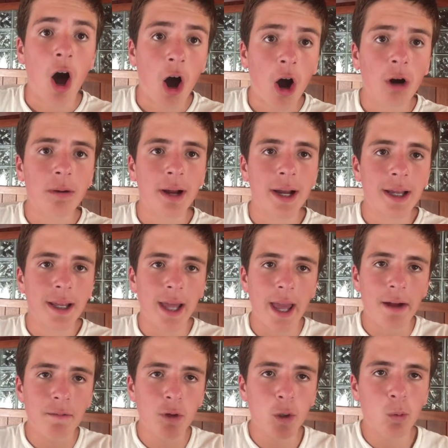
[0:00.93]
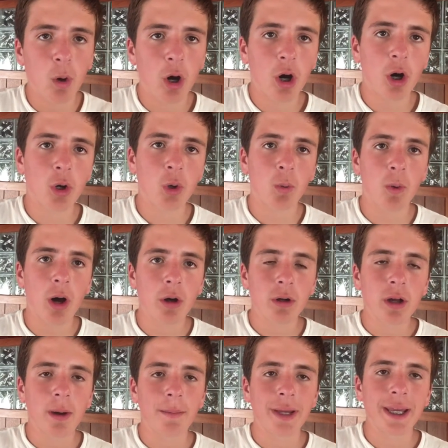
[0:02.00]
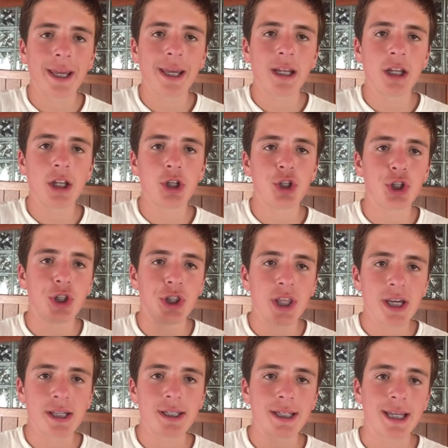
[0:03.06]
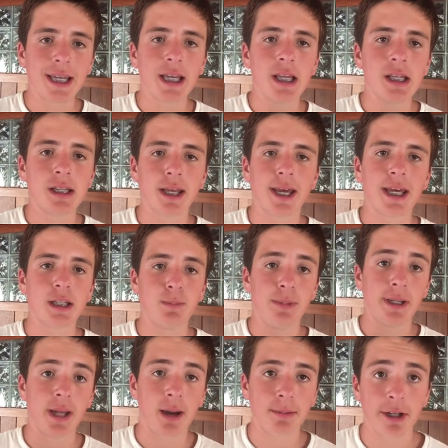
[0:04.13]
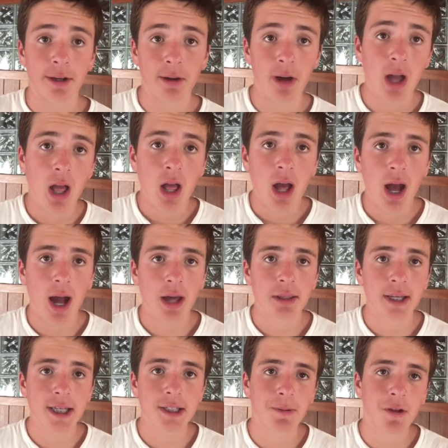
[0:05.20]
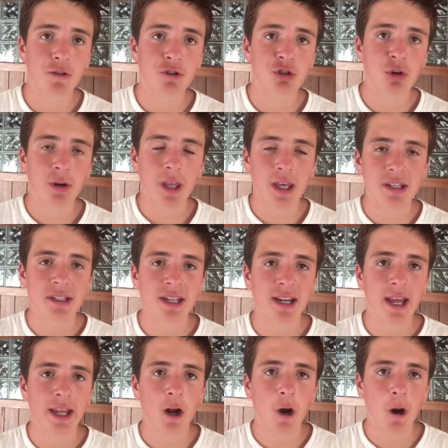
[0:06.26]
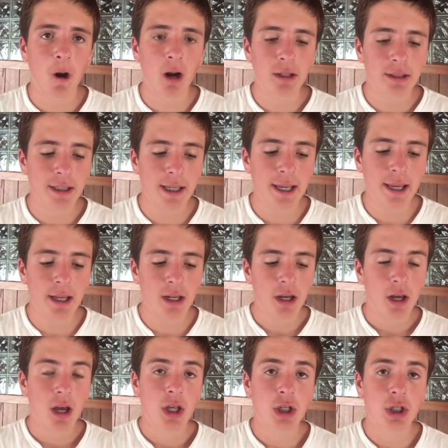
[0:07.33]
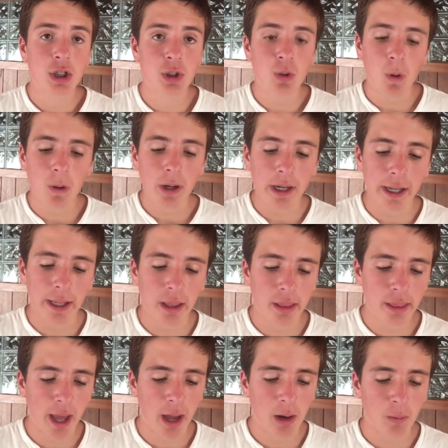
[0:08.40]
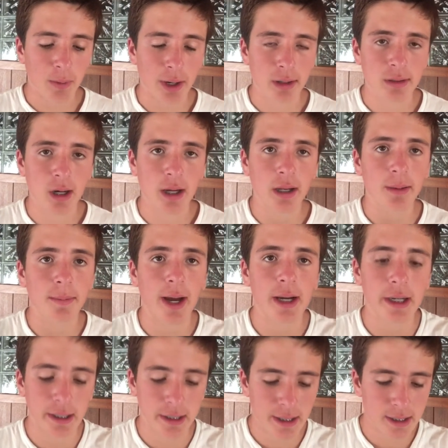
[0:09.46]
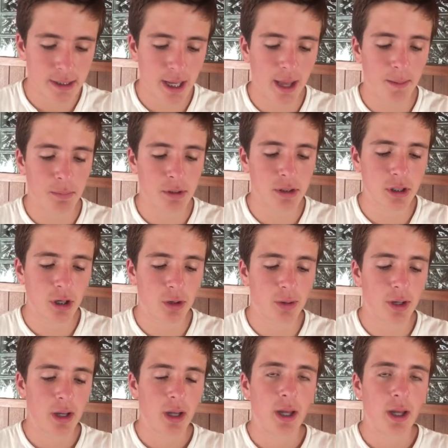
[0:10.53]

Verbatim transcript: All right, everyone, welcome in. This is SBW. Uh, thanks so much for joining us tonight. Our lead story that we are talking about in this episode